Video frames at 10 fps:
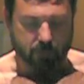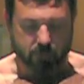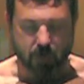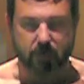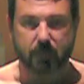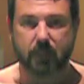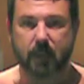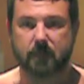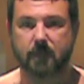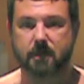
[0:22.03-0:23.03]
Not that
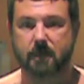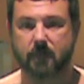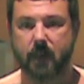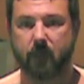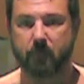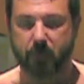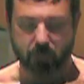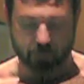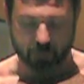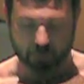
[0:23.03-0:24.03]
that doesn't help
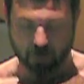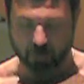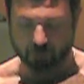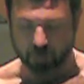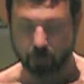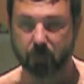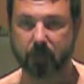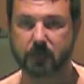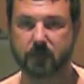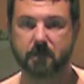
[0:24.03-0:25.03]
when you
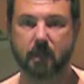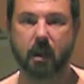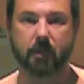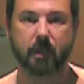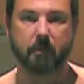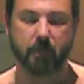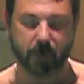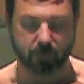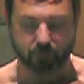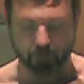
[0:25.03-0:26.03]
actually slaughter them, but...